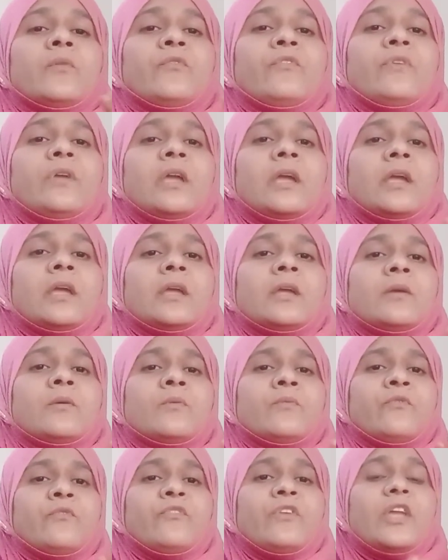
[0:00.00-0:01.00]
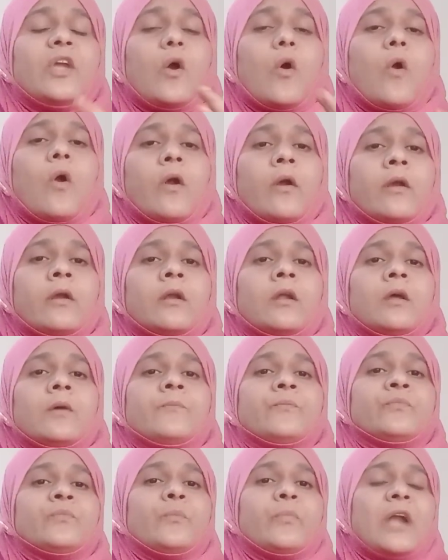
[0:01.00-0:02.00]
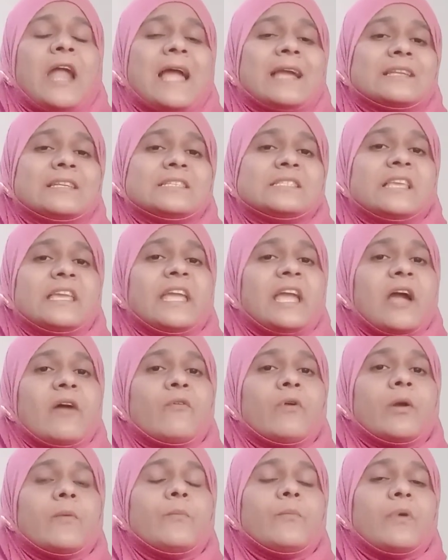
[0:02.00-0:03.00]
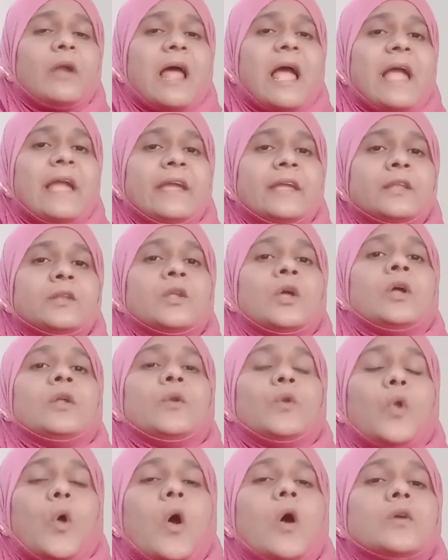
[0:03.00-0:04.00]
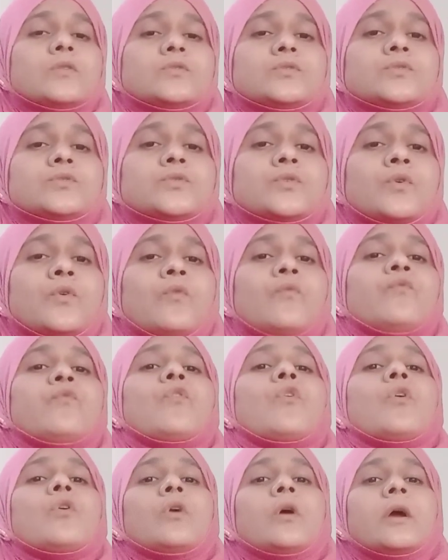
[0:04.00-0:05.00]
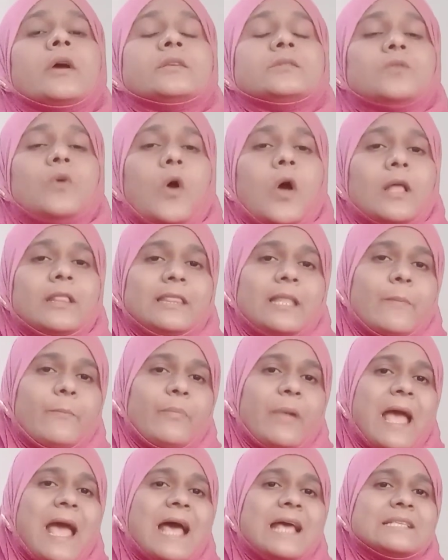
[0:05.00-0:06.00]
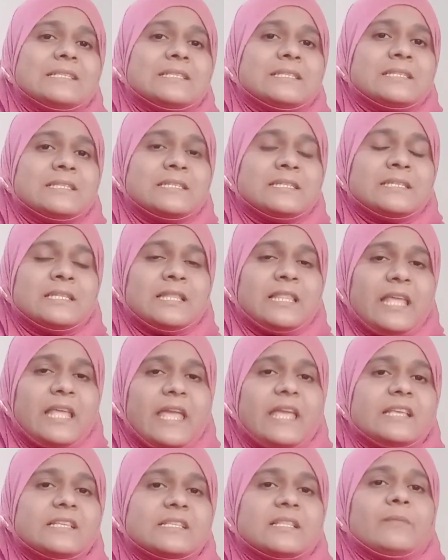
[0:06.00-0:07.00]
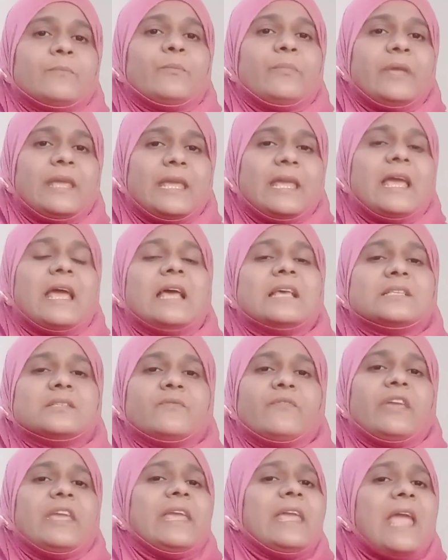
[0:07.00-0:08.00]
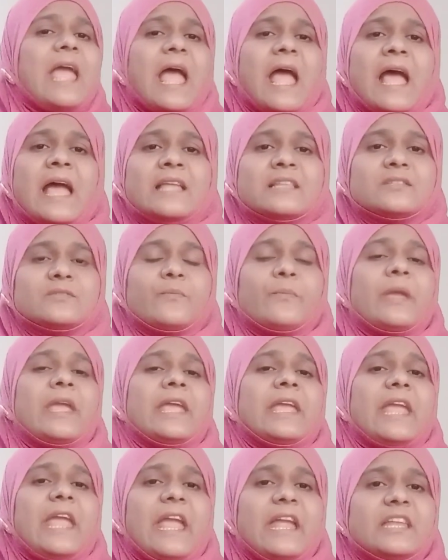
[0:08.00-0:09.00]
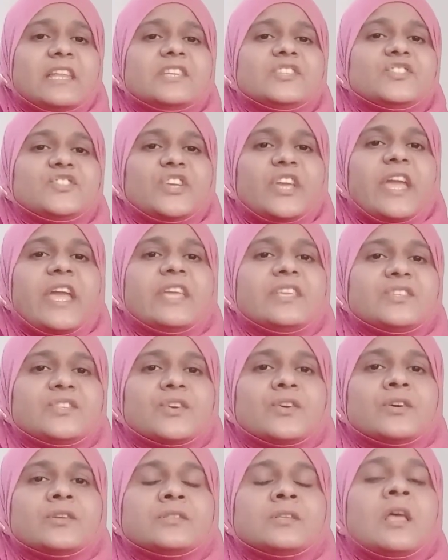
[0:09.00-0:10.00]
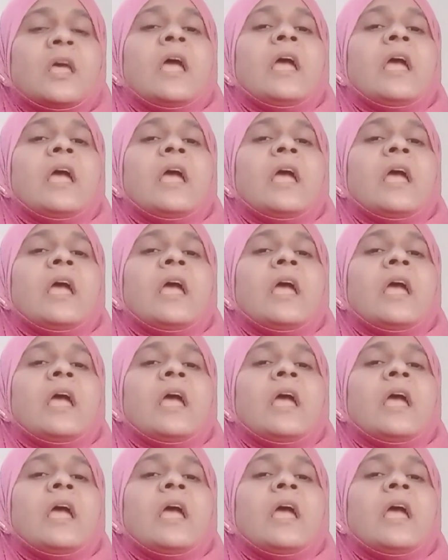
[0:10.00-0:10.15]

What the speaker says: we are practicing our brain not to focus on the past things, because we can't make any changes